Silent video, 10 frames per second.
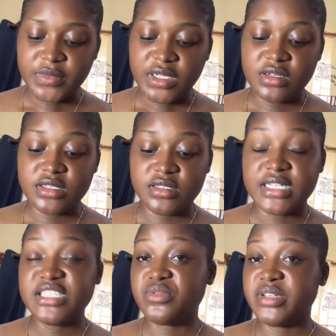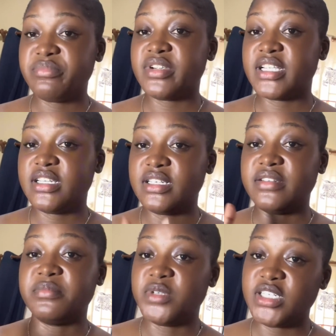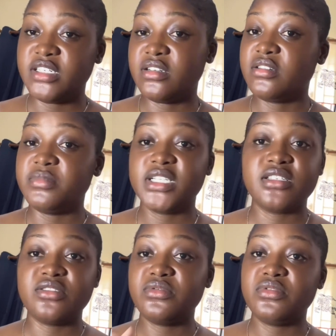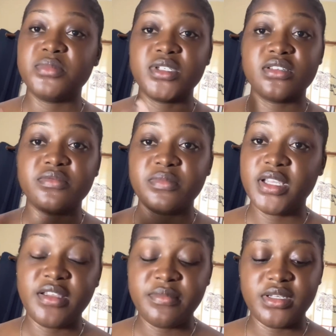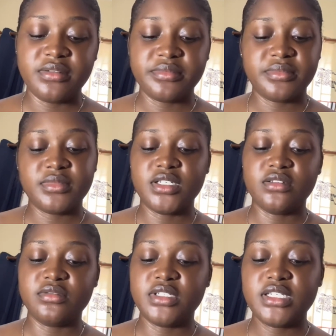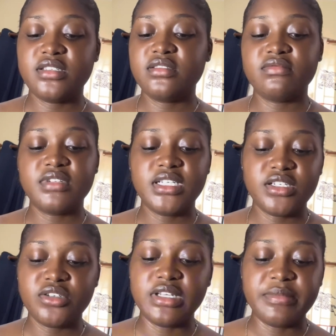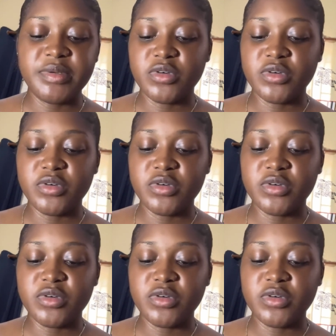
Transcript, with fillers: because that's what bringing in the money now, because YouTube doesn't pay me. You know, this is really cute. Let me